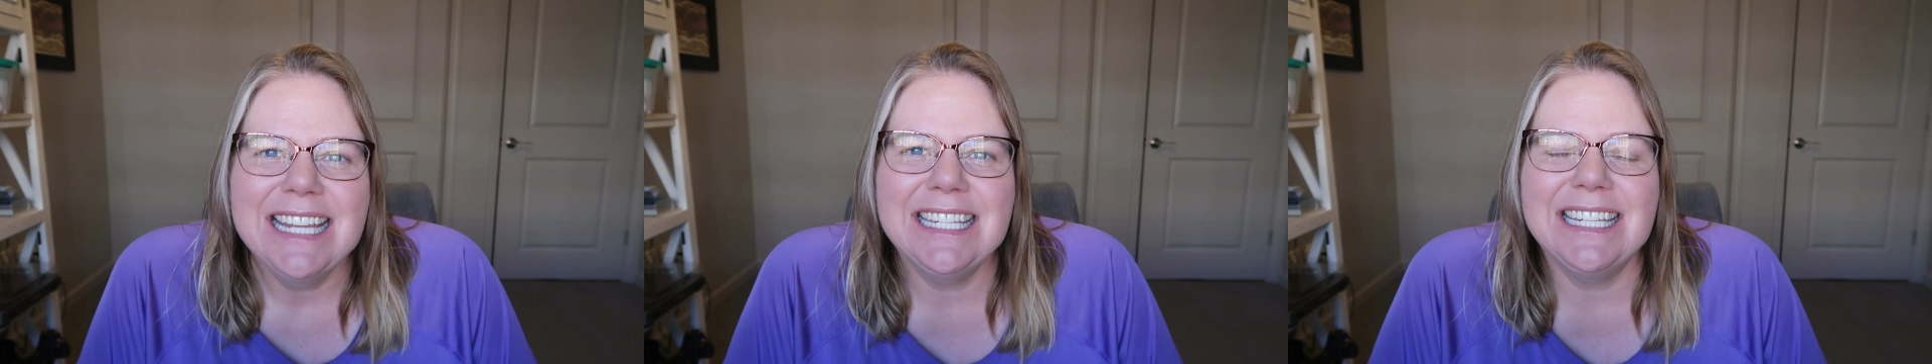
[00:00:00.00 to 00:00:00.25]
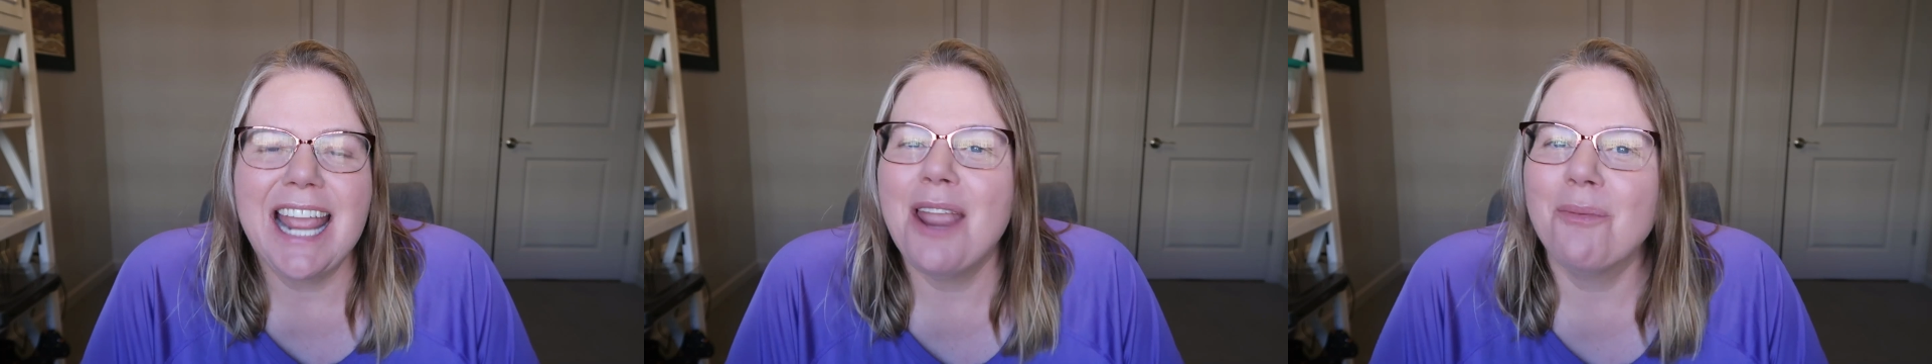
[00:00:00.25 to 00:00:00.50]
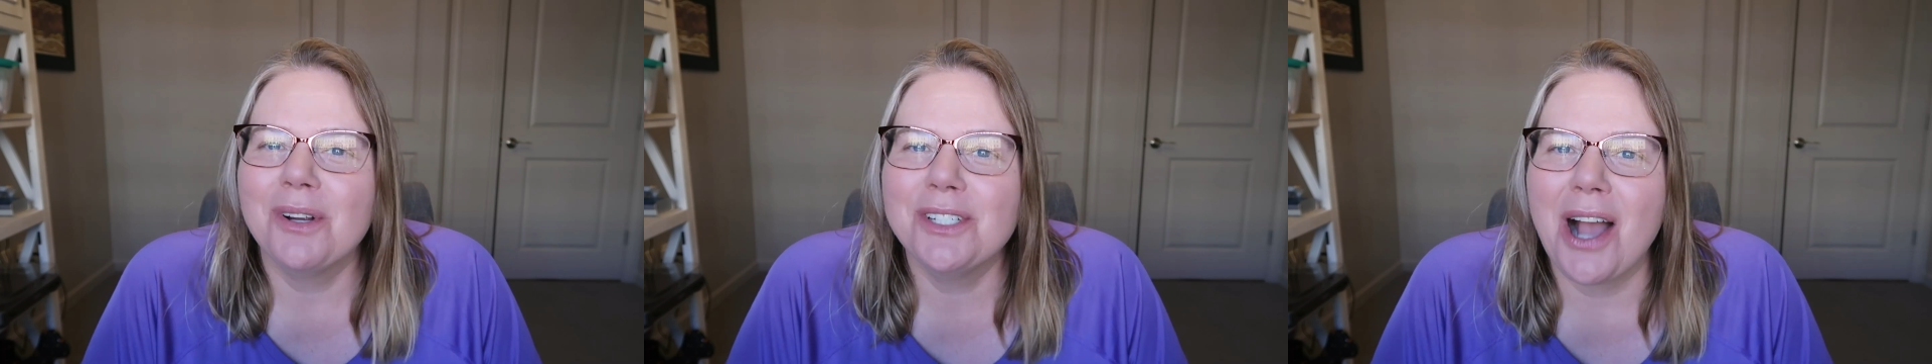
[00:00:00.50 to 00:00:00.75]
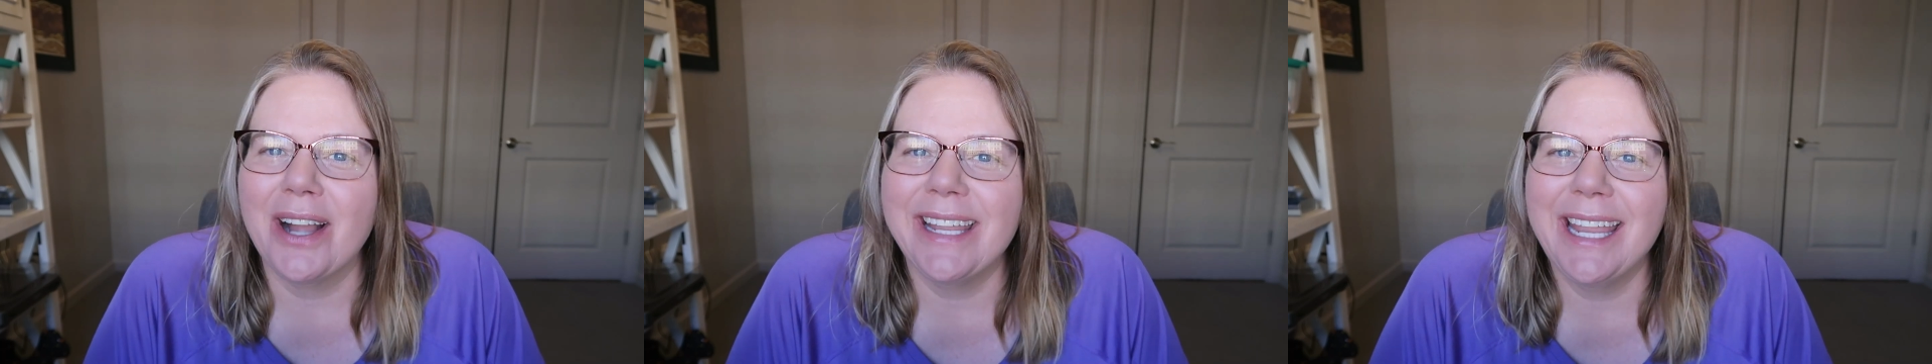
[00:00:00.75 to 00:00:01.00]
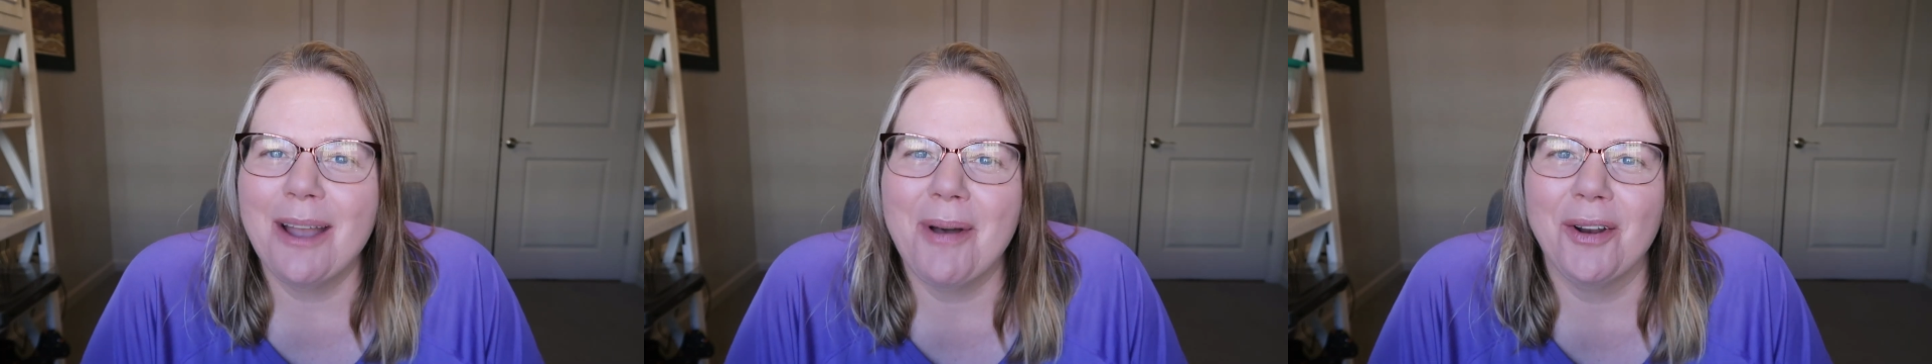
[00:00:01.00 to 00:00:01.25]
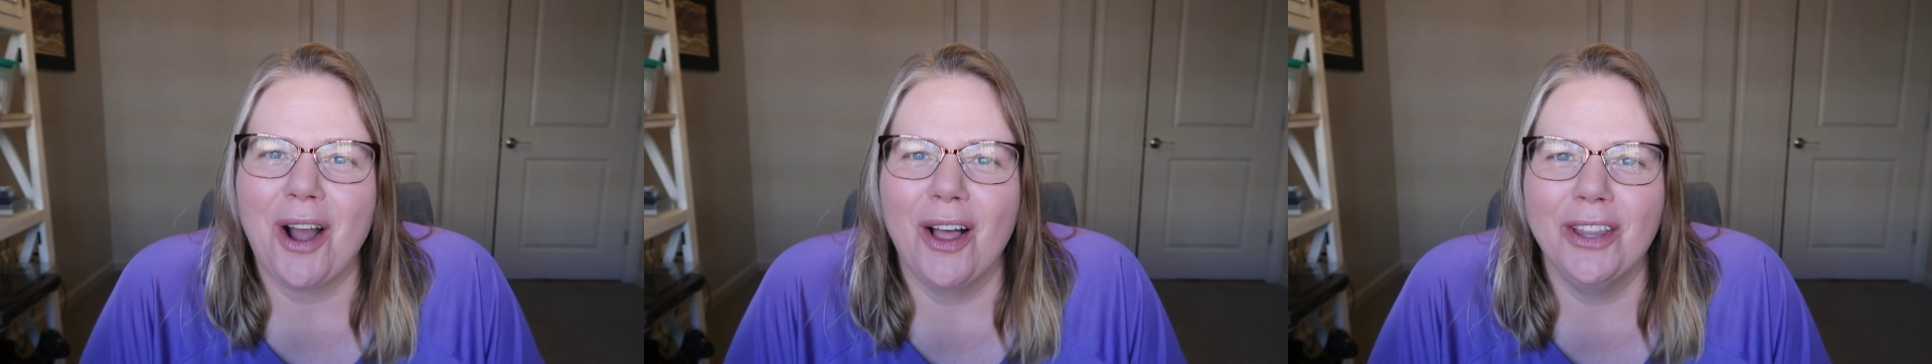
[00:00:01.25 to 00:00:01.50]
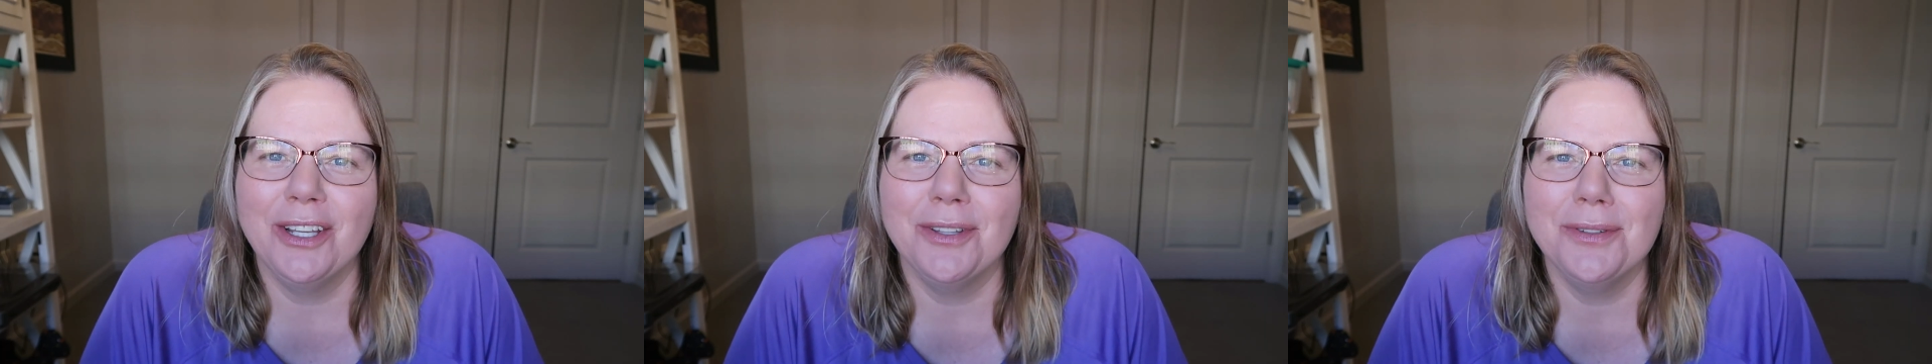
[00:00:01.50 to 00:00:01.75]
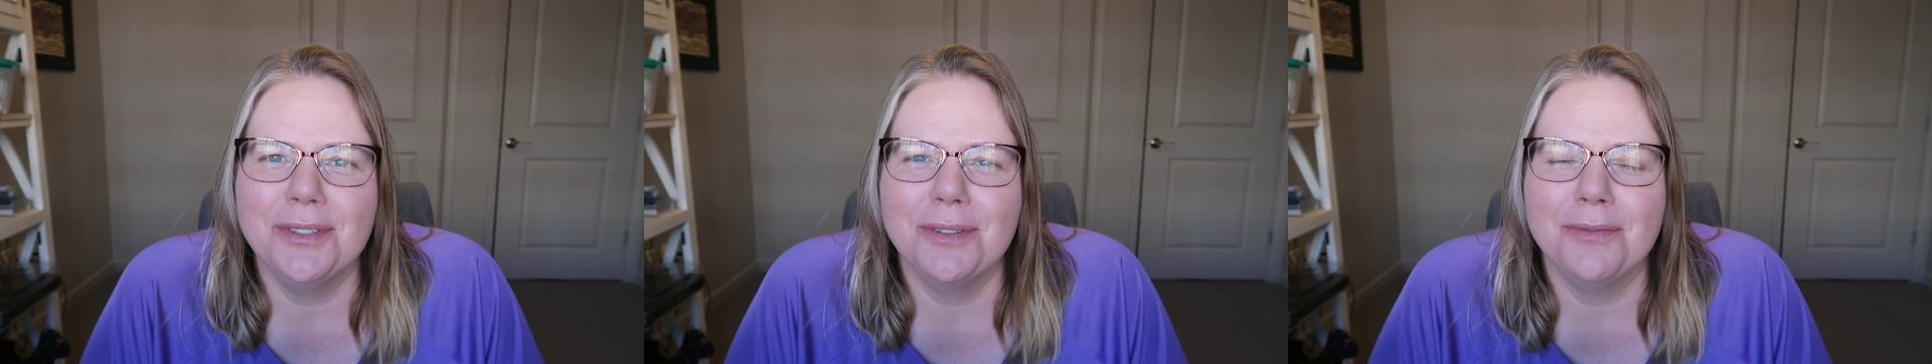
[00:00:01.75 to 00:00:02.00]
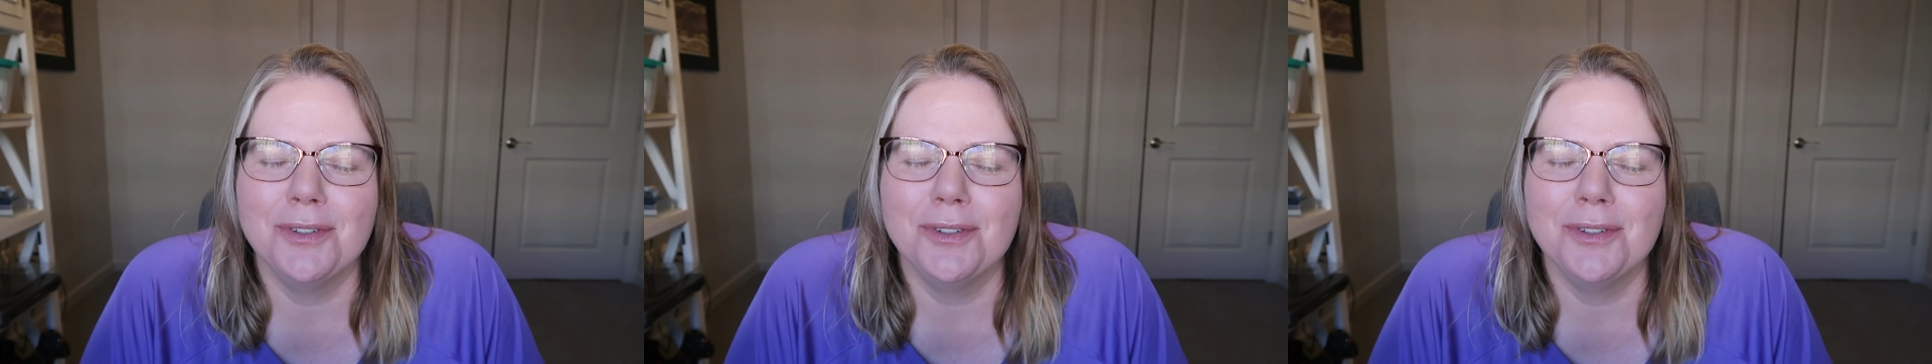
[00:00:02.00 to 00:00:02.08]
Today we're talking about all-inclusive